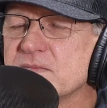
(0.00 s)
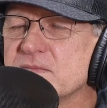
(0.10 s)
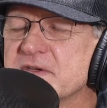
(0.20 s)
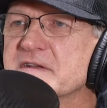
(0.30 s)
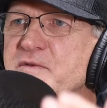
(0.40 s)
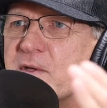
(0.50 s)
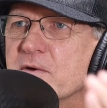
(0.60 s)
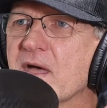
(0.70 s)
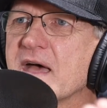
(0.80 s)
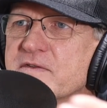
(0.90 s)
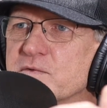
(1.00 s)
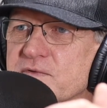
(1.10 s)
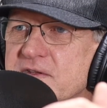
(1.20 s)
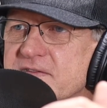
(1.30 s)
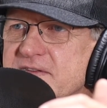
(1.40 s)
tennis player on the high school
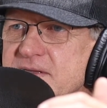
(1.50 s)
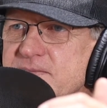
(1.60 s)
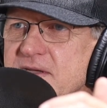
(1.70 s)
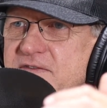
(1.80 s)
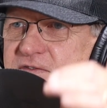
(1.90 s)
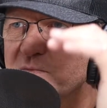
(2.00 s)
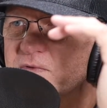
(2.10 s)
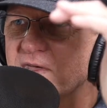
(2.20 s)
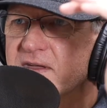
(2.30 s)
tennis team. Like, she was like,